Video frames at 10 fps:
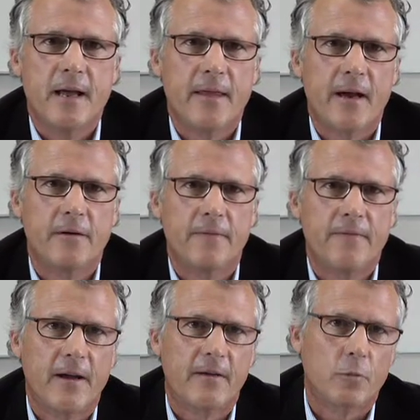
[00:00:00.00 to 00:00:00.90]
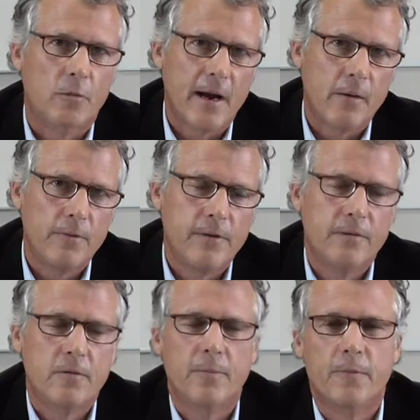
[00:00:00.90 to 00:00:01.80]
that could affect morale within
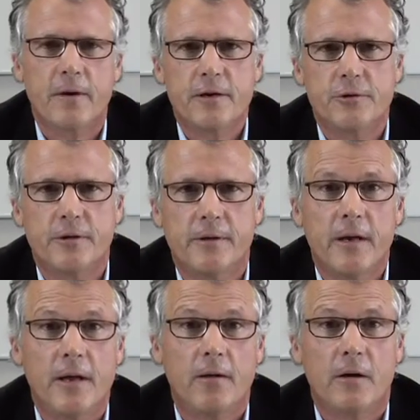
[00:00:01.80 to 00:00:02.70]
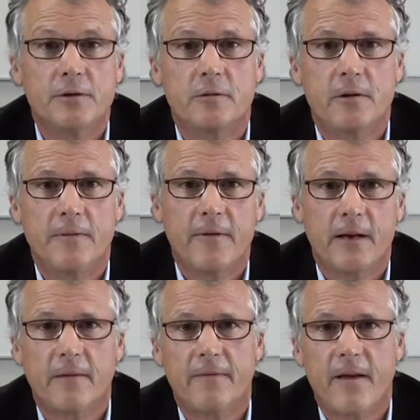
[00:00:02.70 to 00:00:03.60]
the corporation and also could
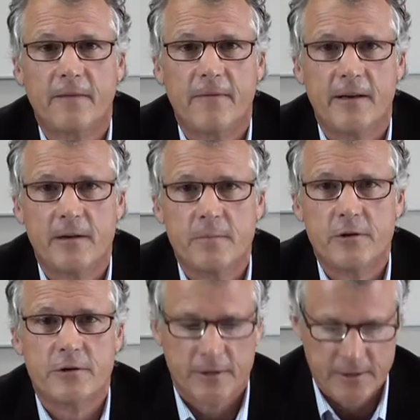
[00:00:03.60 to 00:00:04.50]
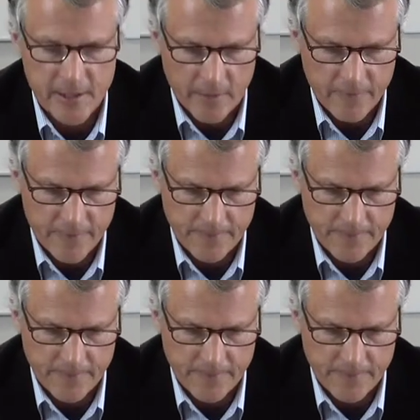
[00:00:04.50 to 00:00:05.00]
affect the fact-finding mission itself.